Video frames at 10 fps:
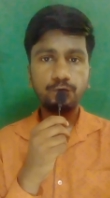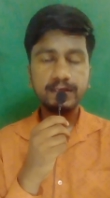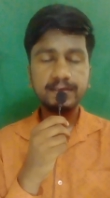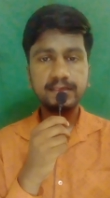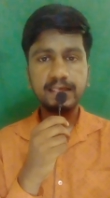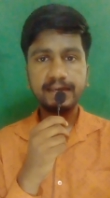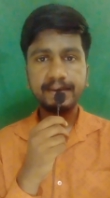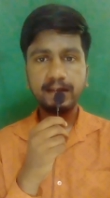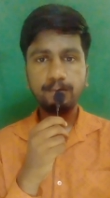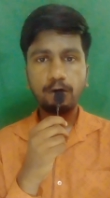With the
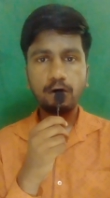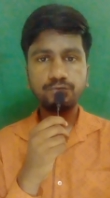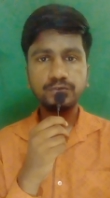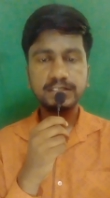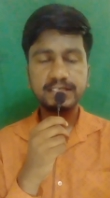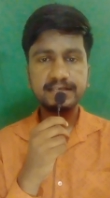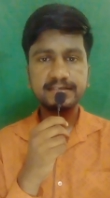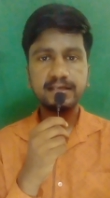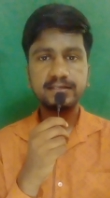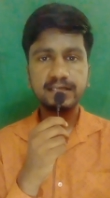help of
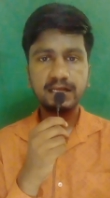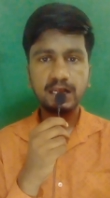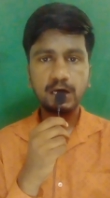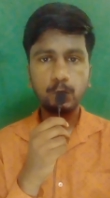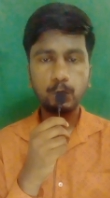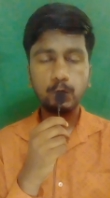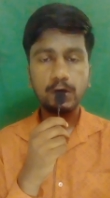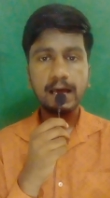Jesus' love,